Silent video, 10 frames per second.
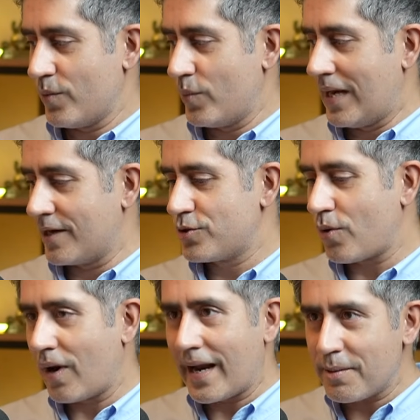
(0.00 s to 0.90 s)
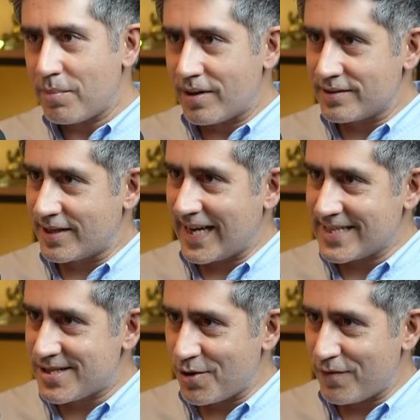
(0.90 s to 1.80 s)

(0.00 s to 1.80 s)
We like to call Atomberg the Dyson of